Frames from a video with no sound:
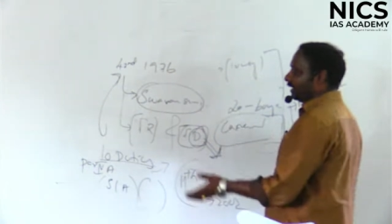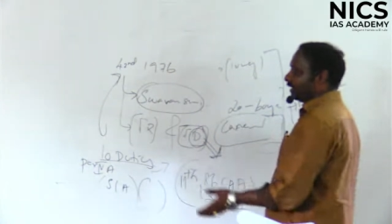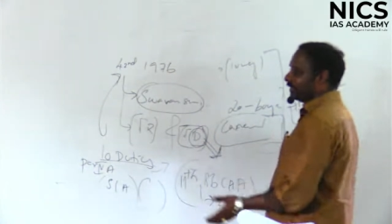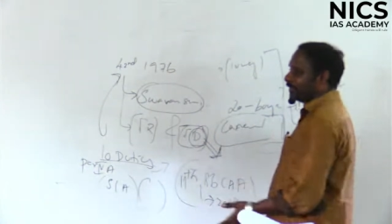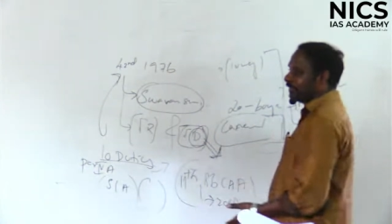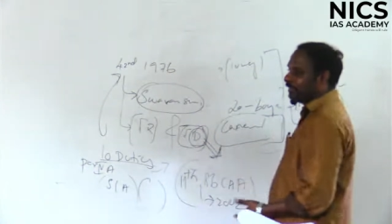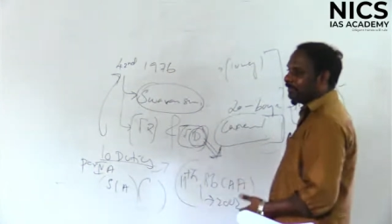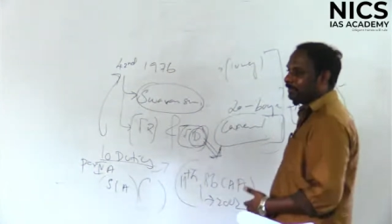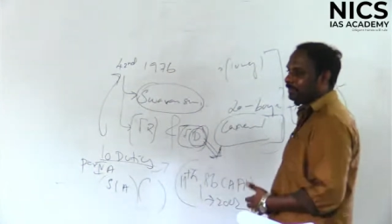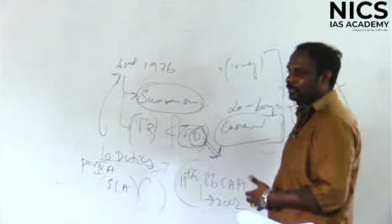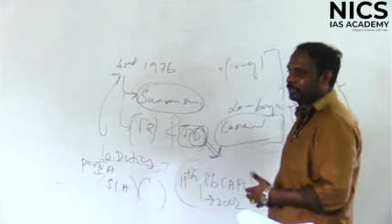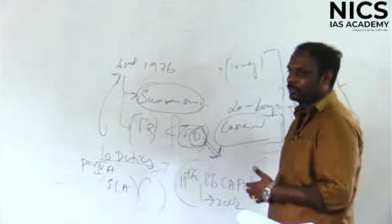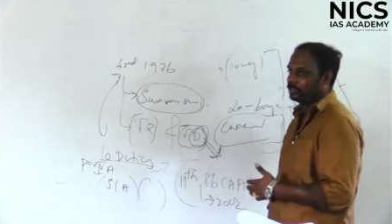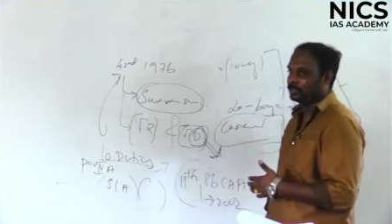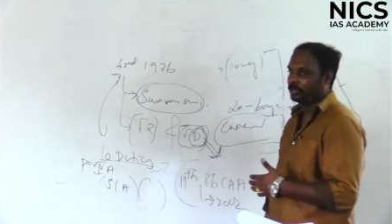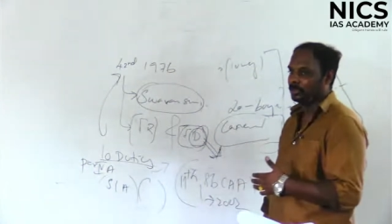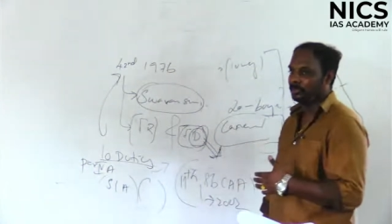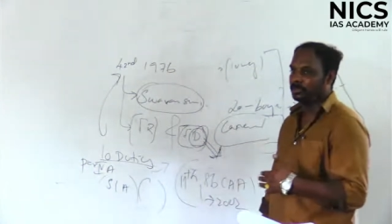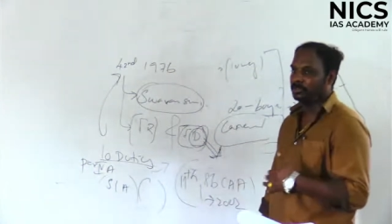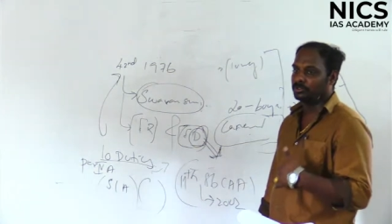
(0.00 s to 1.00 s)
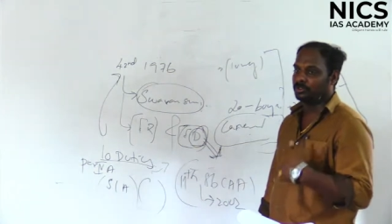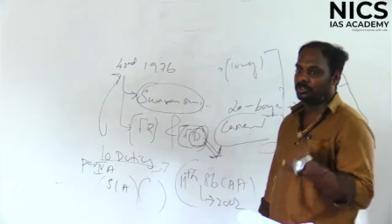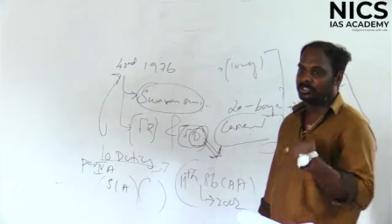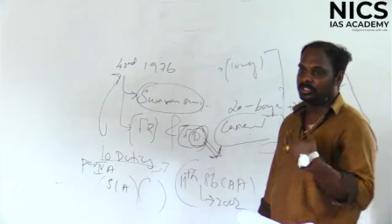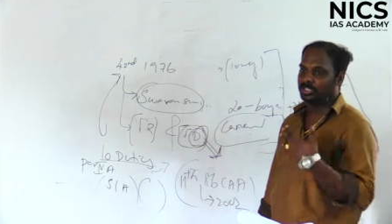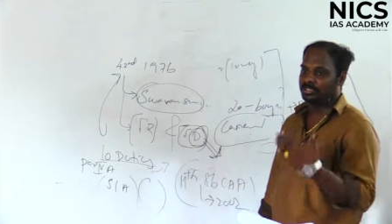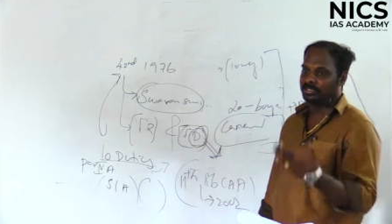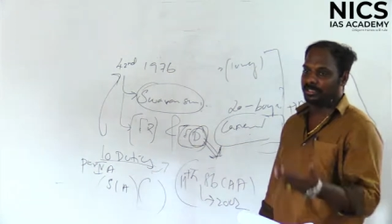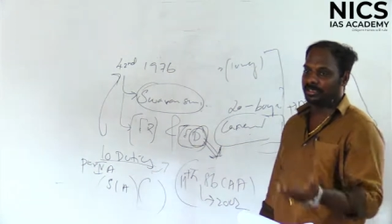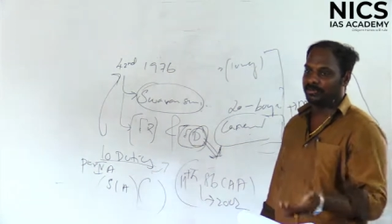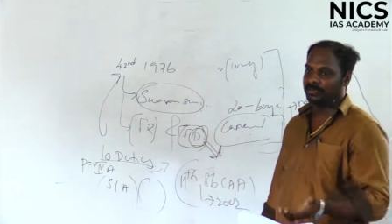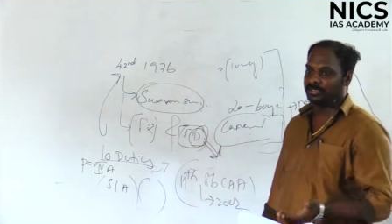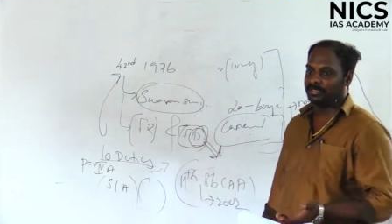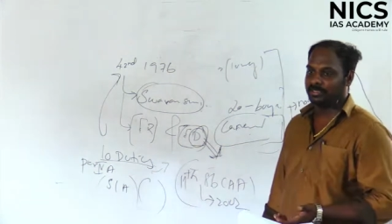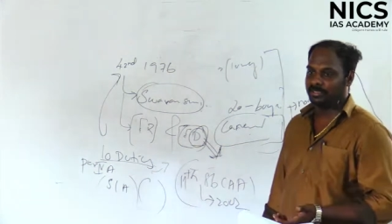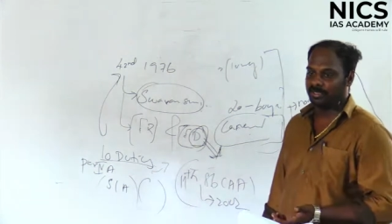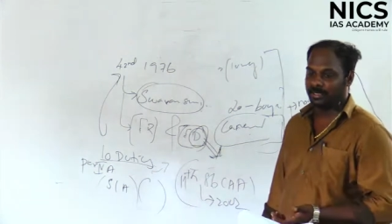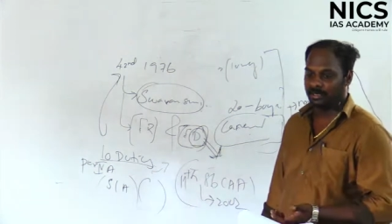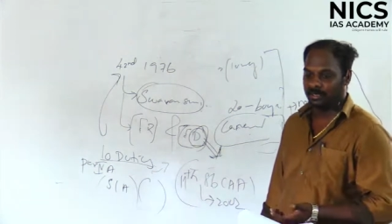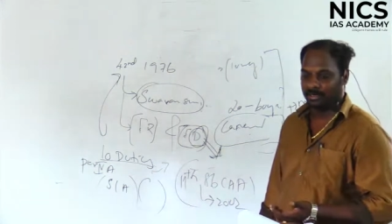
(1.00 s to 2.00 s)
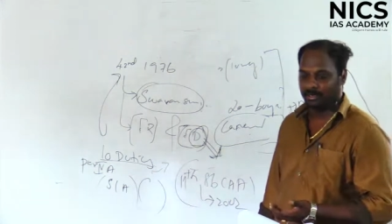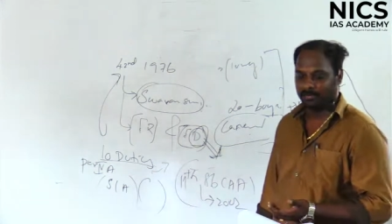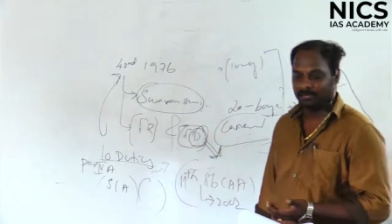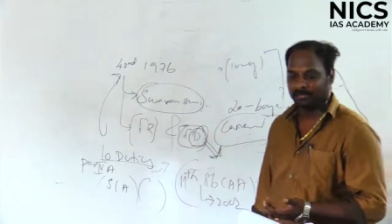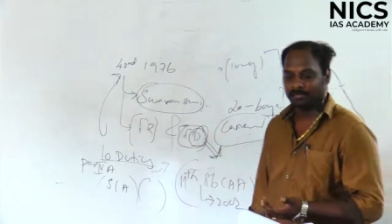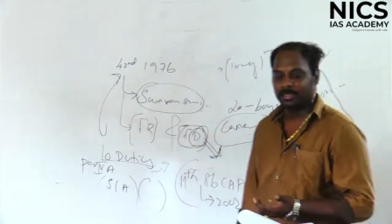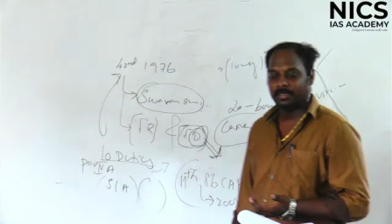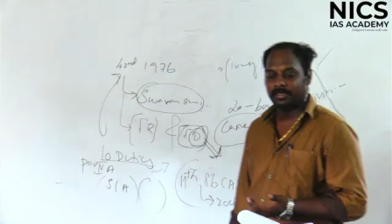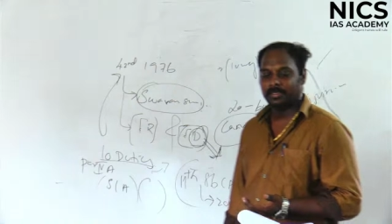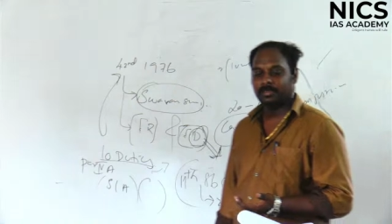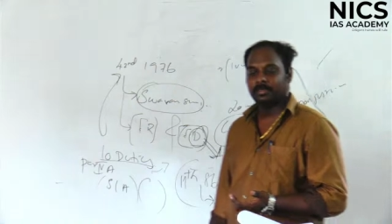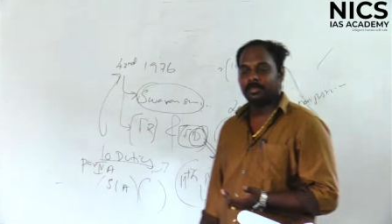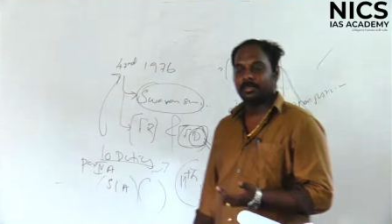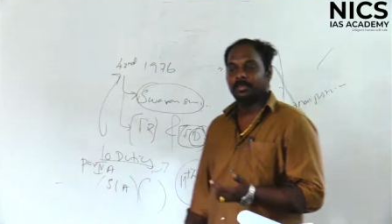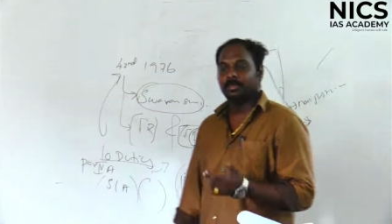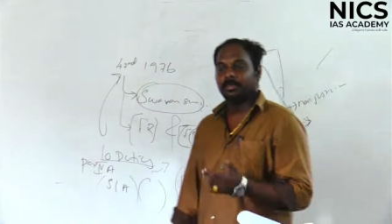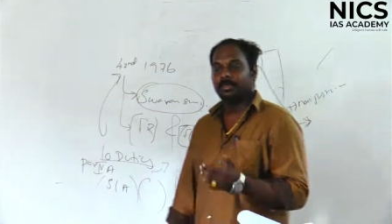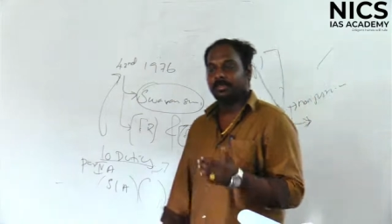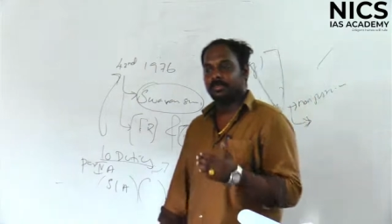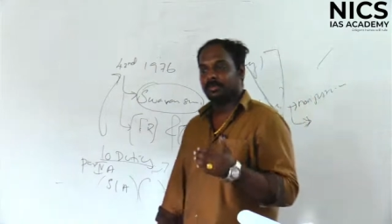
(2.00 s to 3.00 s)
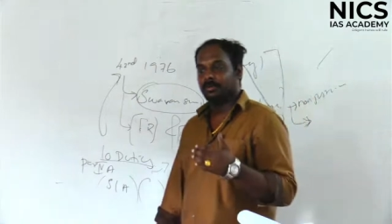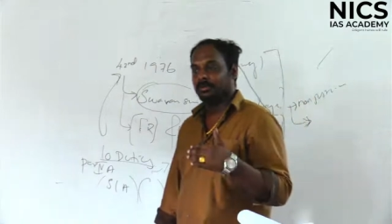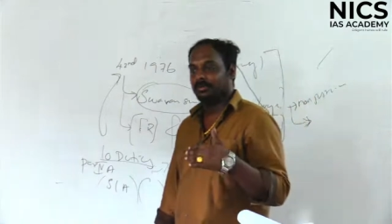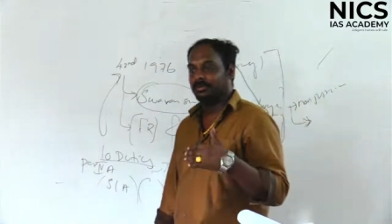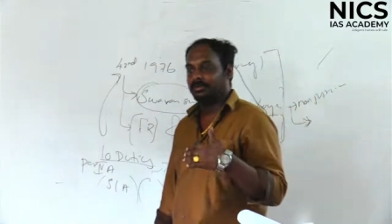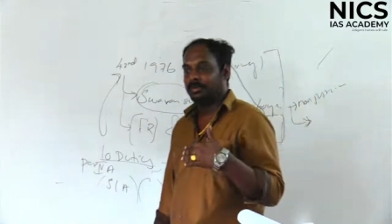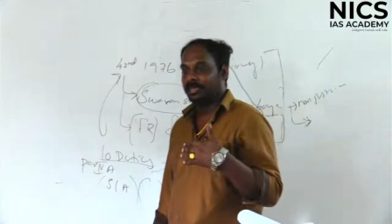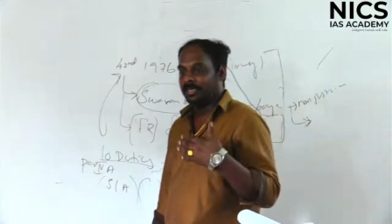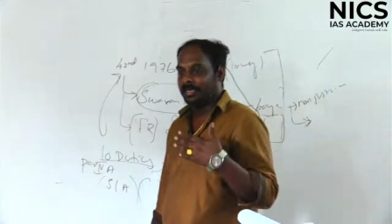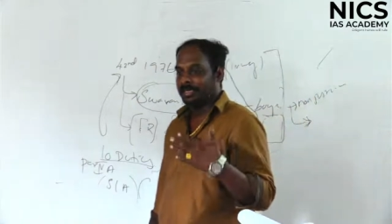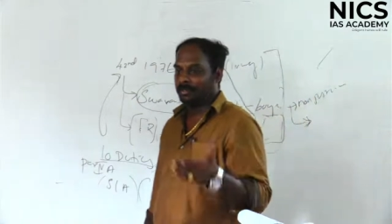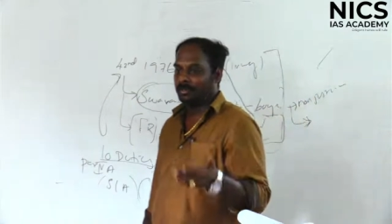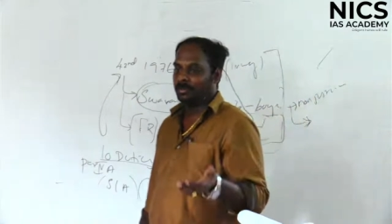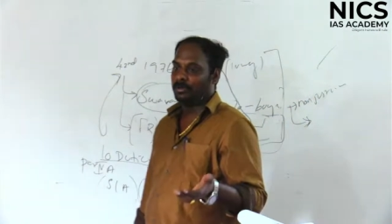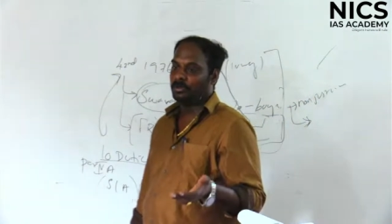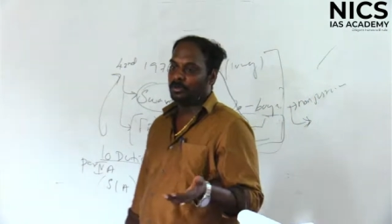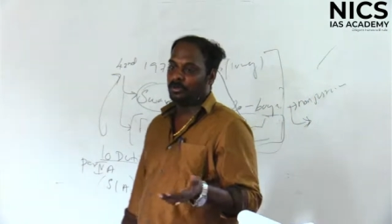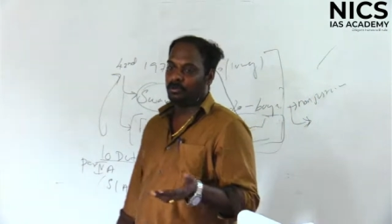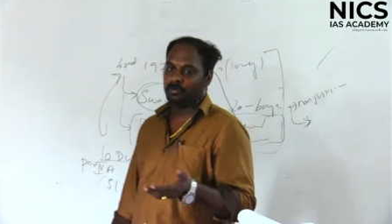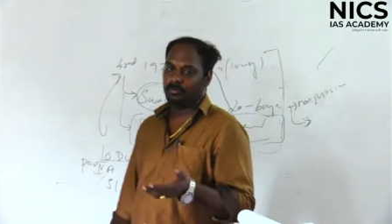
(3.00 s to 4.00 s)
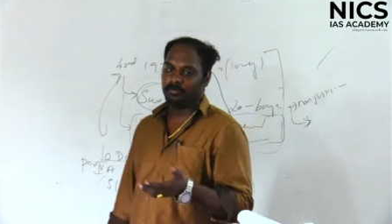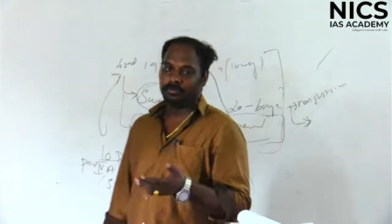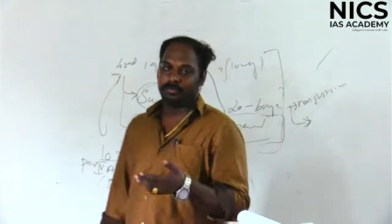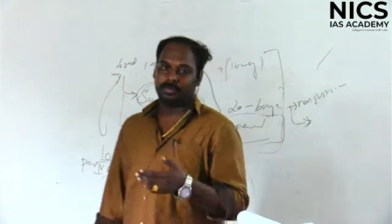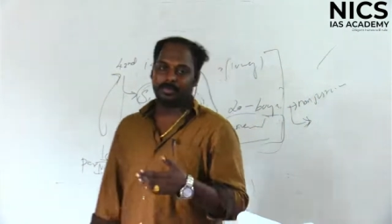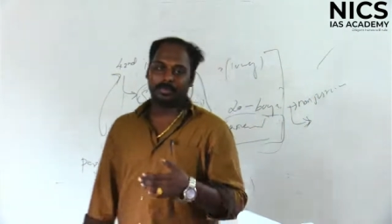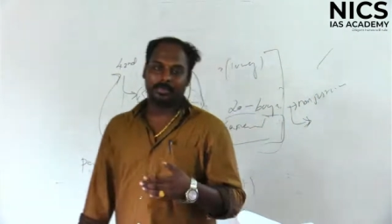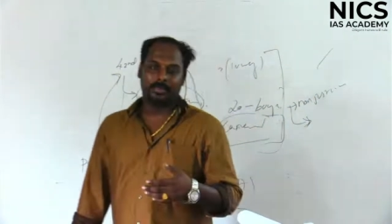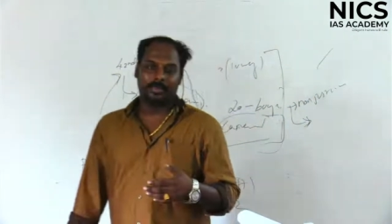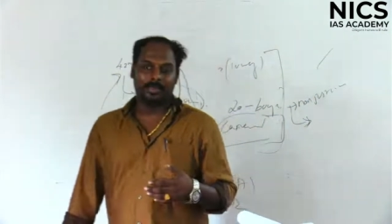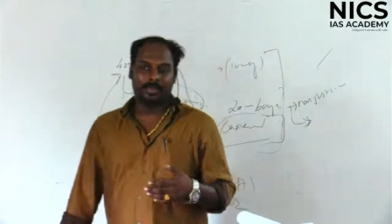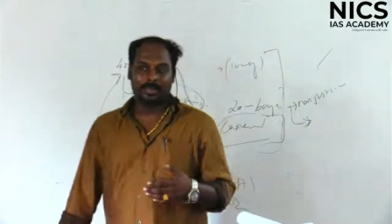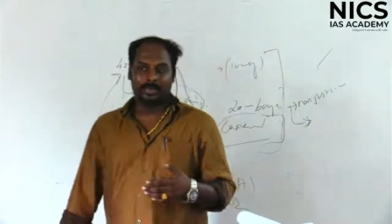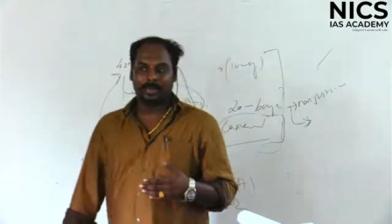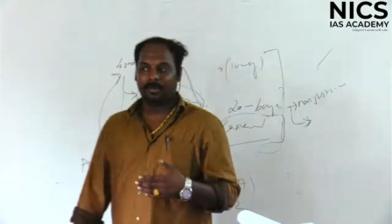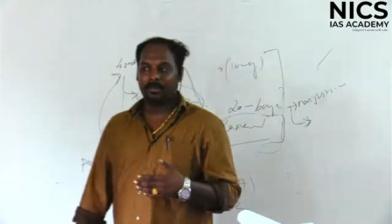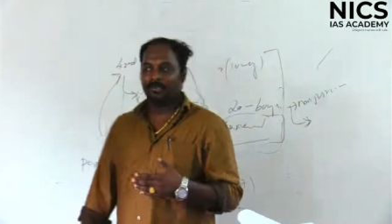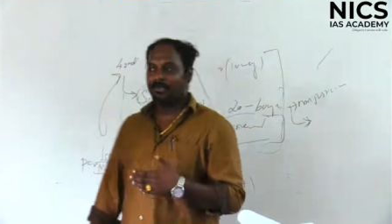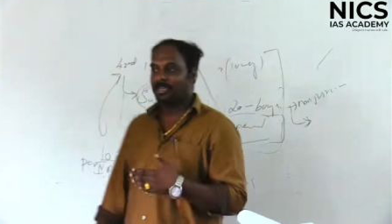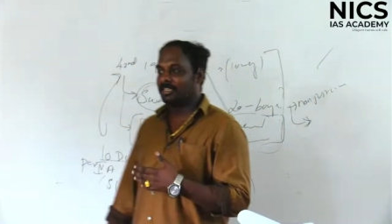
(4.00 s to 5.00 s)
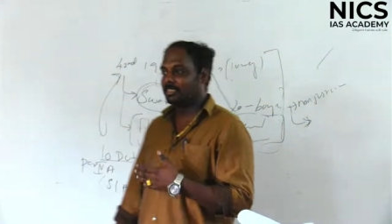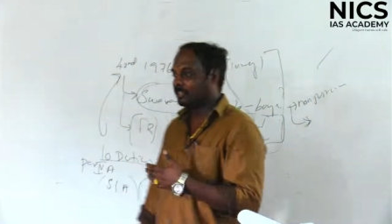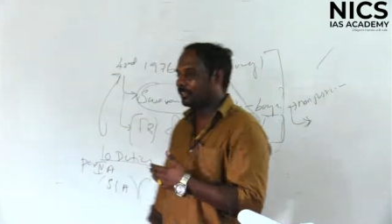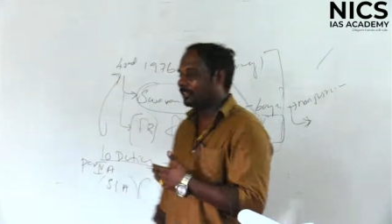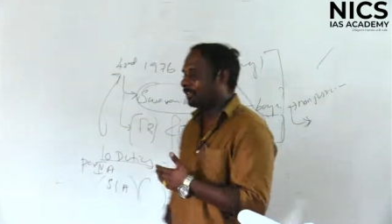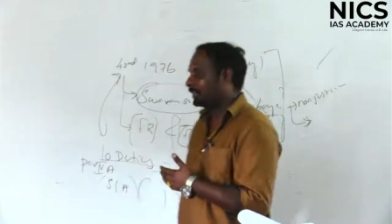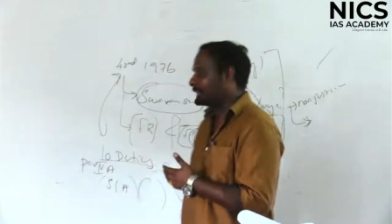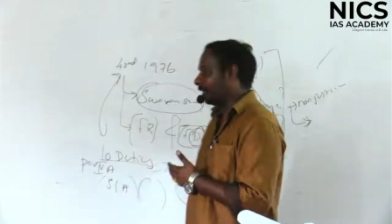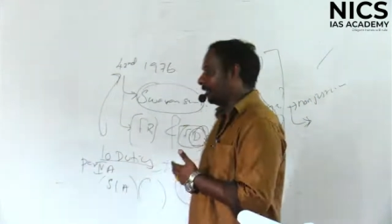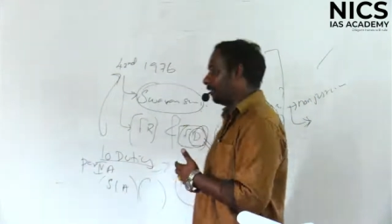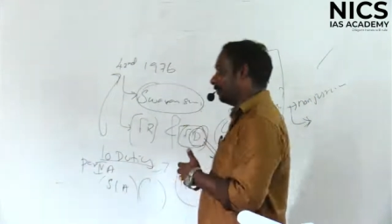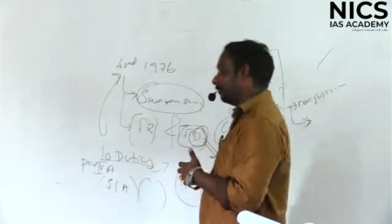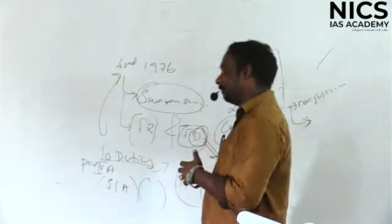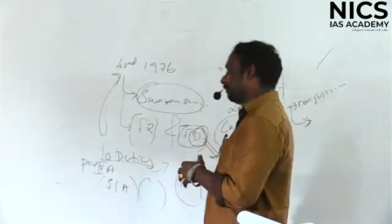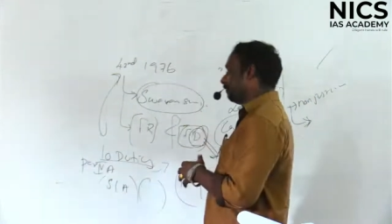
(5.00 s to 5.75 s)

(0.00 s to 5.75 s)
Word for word: situations or social service, so we need to go. And a compulsion kadayad.